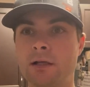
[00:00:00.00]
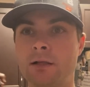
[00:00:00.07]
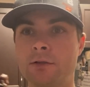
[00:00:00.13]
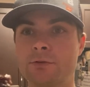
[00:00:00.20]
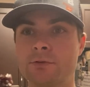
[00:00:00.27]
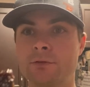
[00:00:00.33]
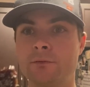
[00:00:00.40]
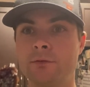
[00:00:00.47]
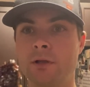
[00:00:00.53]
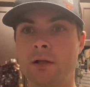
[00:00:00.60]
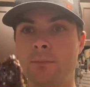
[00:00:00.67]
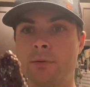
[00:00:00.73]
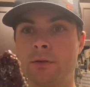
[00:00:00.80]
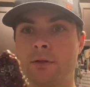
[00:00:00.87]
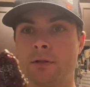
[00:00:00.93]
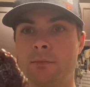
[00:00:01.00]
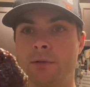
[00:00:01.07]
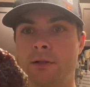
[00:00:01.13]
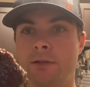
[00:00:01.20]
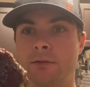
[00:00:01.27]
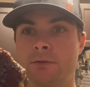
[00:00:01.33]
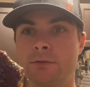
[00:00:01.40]
shrivel up a little
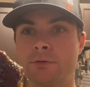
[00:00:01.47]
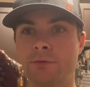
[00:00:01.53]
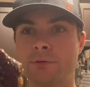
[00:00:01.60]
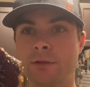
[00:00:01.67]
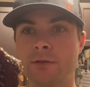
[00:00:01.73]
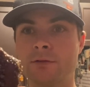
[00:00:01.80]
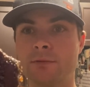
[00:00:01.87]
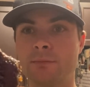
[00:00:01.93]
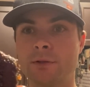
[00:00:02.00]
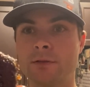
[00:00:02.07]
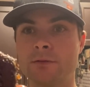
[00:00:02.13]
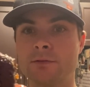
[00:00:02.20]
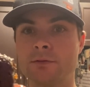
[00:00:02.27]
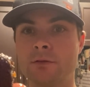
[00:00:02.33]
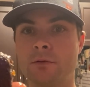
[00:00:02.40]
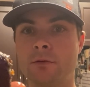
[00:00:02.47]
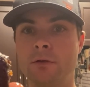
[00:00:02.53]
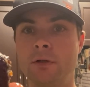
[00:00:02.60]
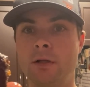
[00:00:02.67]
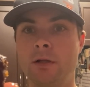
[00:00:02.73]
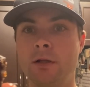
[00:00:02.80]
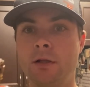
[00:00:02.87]
bit, shrinks a bit, so
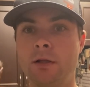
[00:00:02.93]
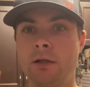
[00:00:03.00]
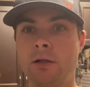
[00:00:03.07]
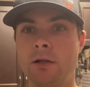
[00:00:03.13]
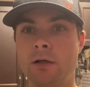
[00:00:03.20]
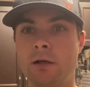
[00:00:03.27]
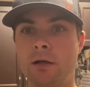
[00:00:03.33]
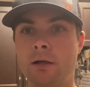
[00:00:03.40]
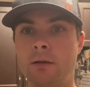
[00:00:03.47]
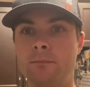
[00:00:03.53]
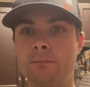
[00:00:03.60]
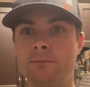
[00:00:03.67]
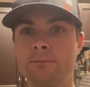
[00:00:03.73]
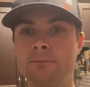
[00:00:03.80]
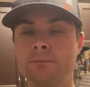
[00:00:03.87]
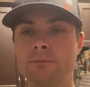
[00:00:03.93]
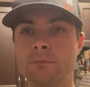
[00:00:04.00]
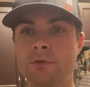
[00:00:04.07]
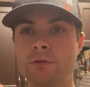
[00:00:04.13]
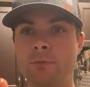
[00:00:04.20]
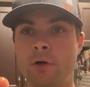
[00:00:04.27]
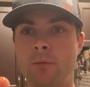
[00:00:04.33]

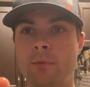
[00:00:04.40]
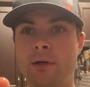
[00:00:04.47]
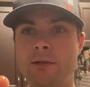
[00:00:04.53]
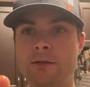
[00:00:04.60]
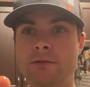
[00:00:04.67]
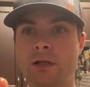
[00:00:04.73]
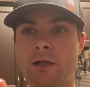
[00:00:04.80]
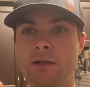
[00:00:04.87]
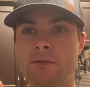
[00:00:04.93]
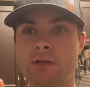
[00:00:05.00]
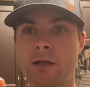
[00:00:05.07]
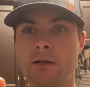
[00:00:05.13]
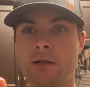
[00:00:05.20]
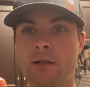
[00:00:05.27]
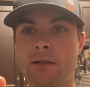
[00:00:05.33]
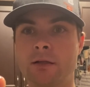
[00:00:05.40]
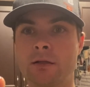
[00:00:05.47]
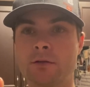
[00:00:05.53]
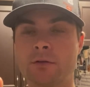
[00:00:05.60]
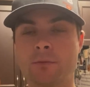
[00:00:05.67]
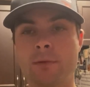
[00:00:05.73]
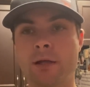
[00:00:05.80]
small bite size I like.
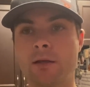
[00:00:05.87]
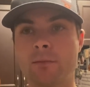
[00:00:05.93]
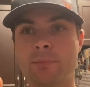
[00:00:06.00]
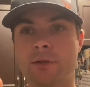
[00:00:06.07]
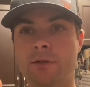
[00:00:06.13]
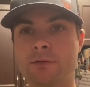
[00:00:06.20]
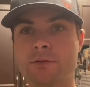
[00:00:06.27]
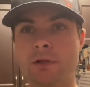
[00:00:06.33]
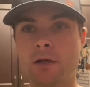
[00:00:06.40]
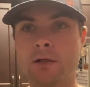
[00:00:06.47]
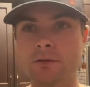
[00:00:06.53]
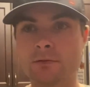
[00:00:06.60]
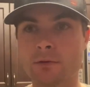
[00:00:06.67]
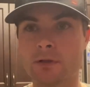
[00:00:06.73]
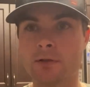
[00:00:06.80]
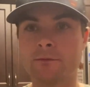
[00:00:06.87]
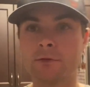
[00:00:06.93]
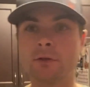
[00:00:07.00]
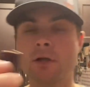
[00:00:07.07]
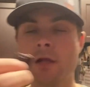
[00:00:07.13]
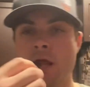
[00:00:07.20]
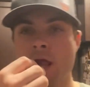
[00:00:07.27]
You can make a bigger size, whatever.